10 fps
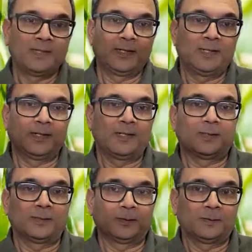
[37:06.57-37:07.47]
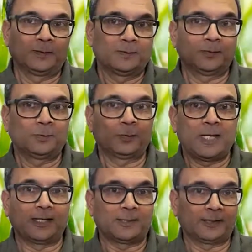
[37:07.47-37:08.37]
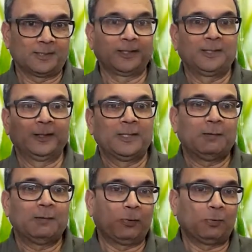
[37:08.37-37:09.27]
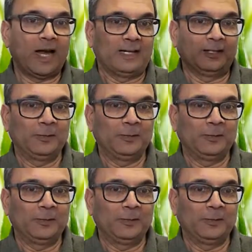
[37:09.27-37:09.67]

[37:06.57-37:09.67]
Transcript: to tell us about that.